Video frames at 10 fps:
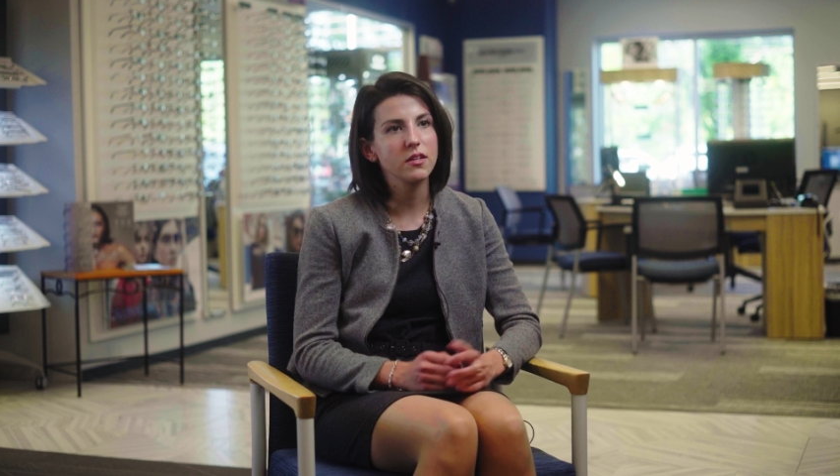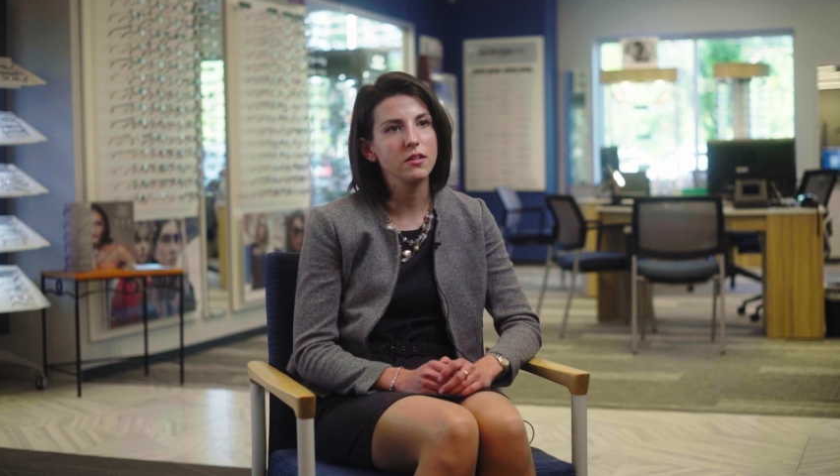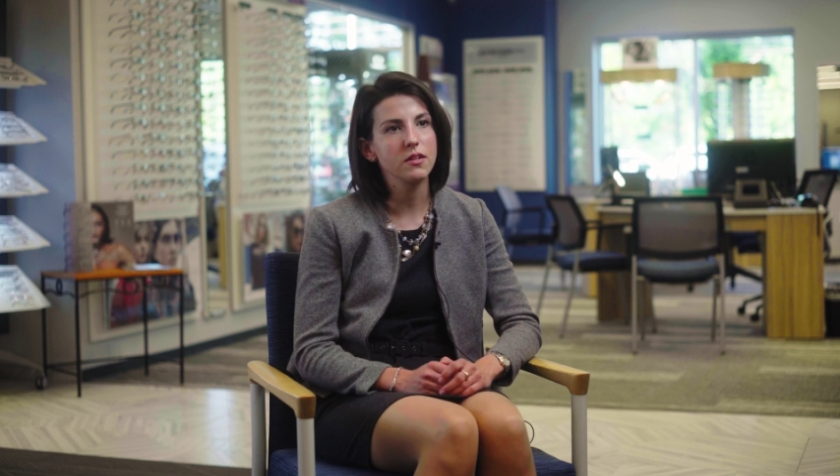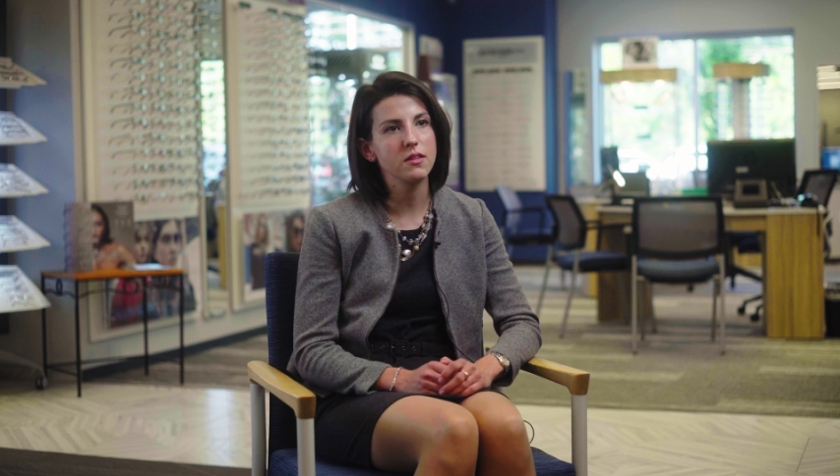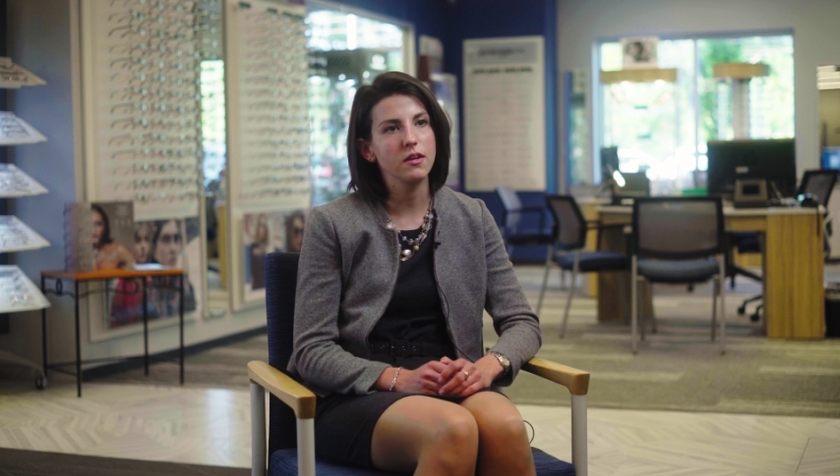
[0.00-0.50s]

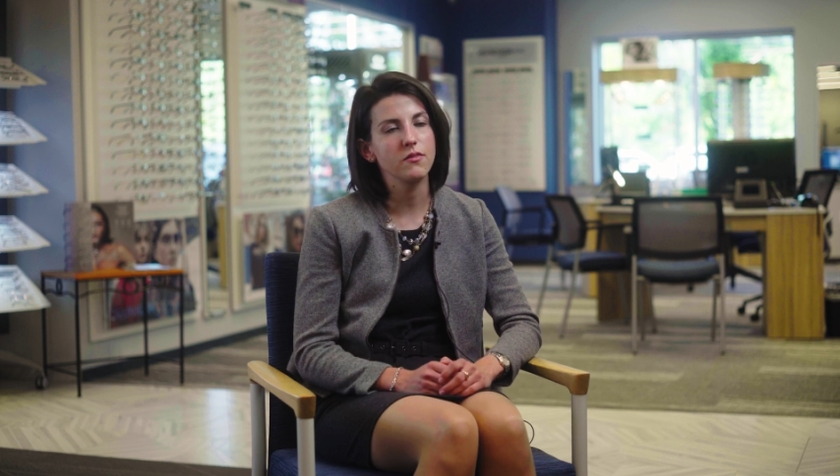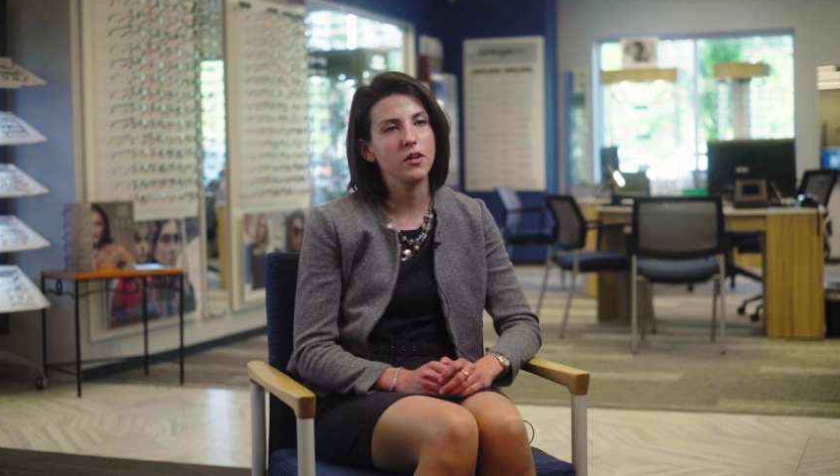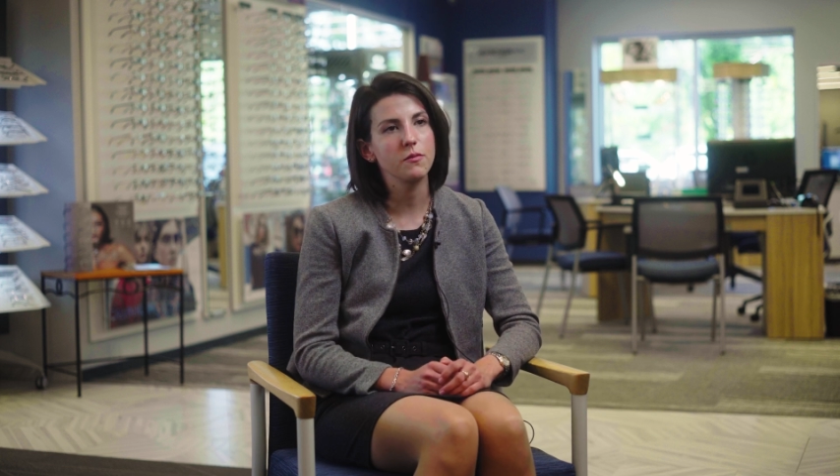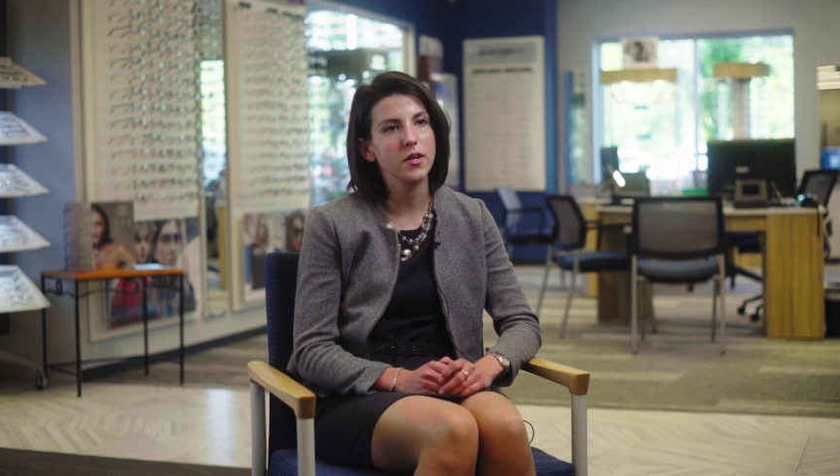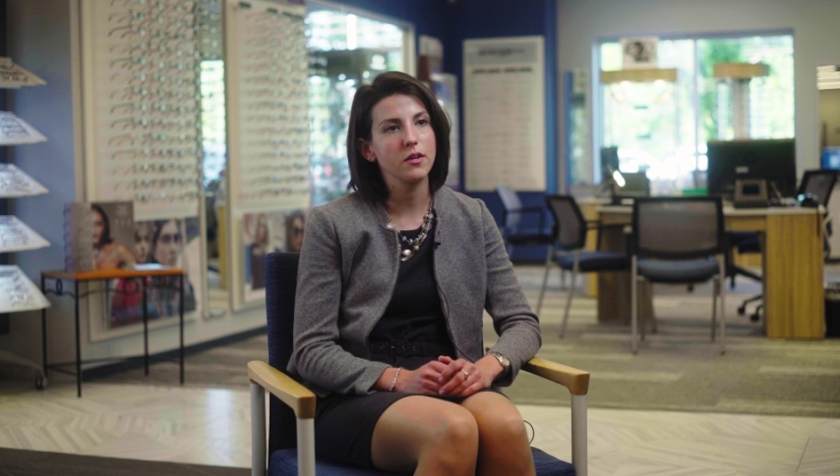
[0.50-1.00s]
in the
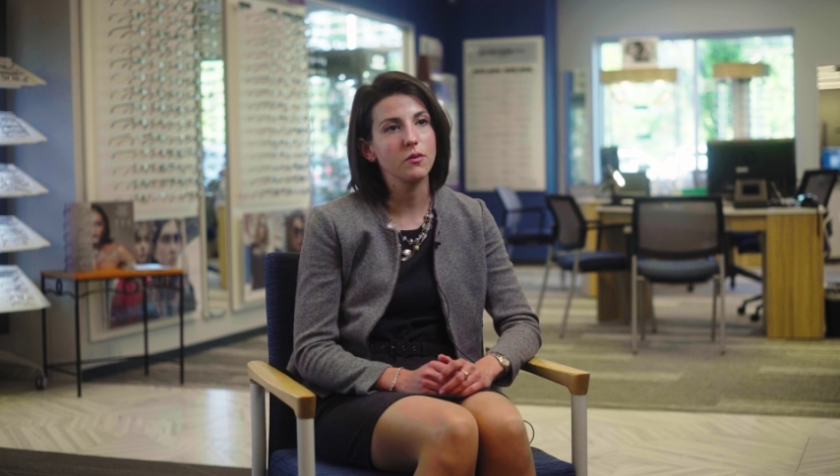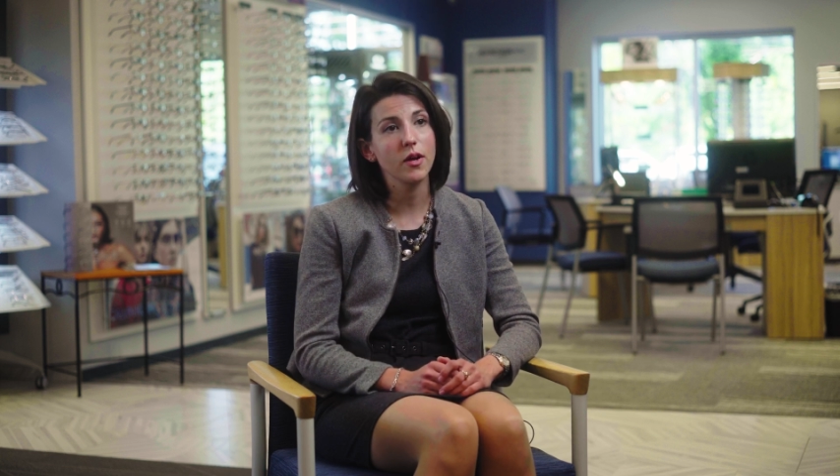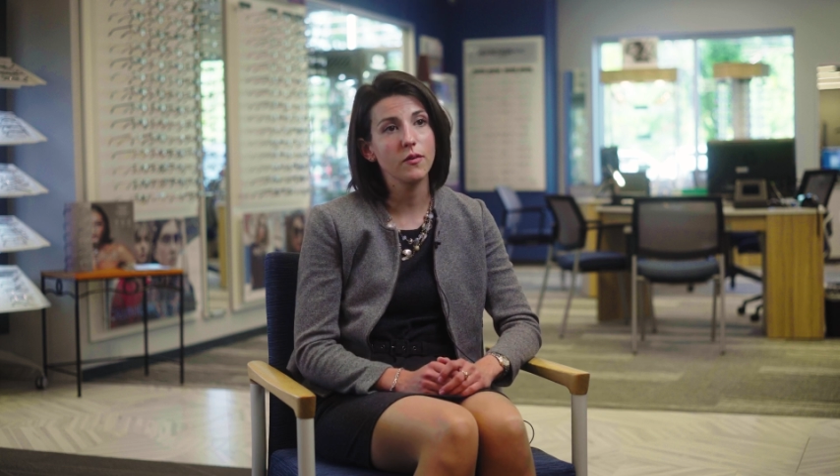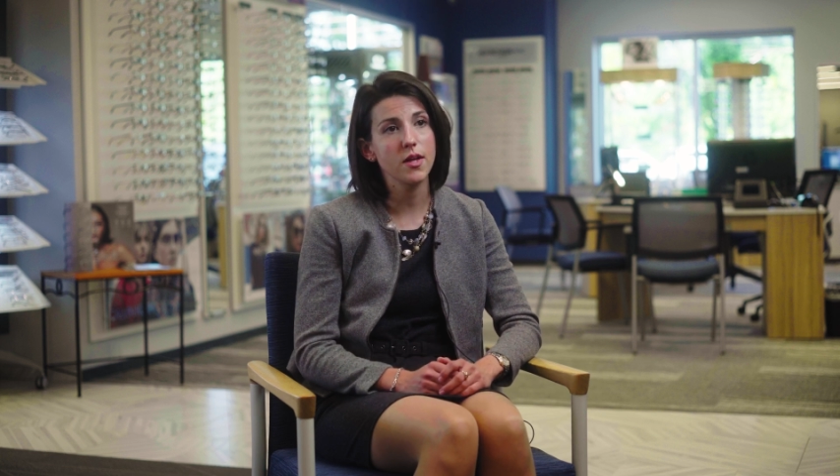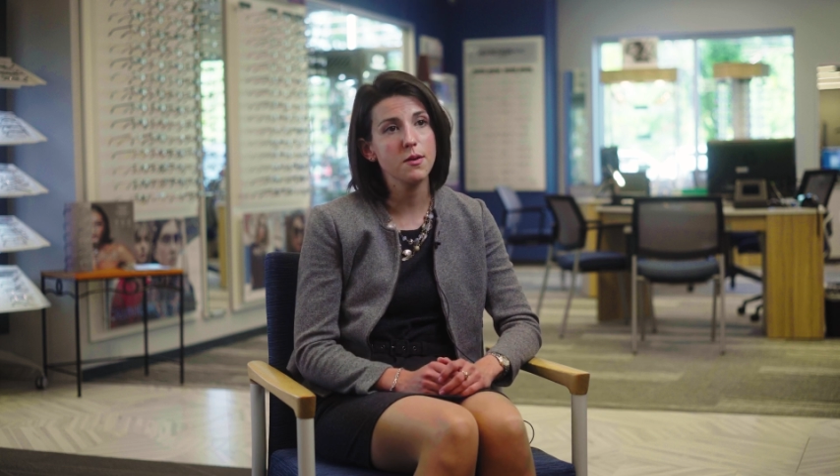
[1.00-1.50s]
environment
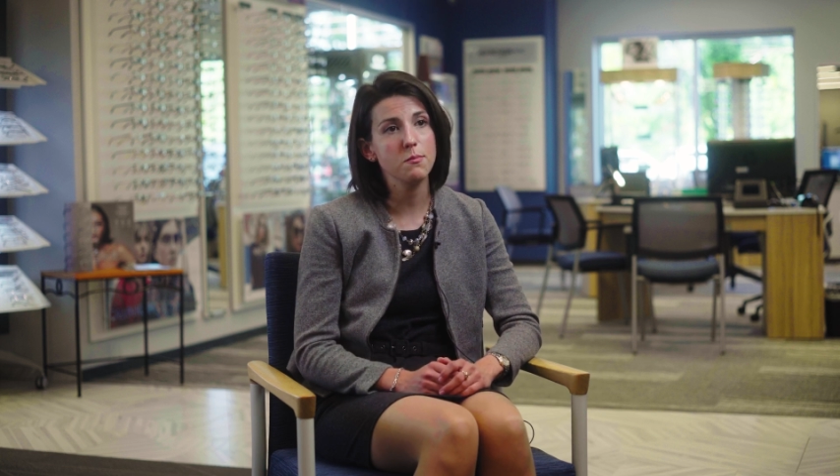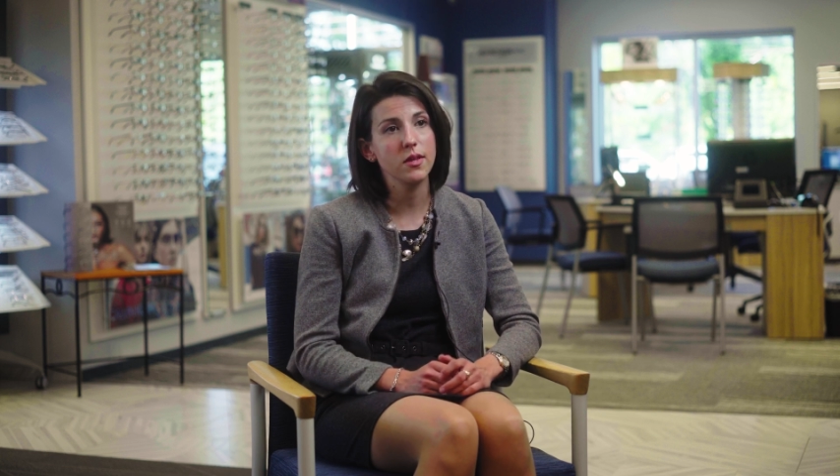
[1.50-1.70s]
around them.